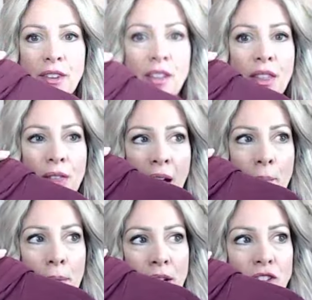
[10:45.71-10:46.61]
it
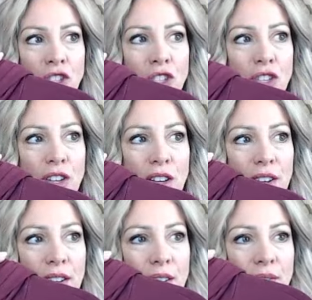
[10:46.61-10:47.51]
that much.
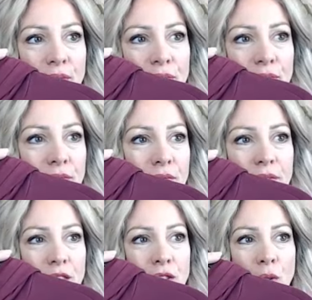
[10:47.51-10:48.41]

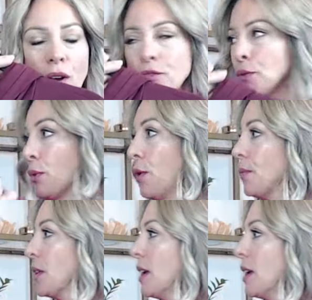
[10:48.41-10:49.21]
So comfortable.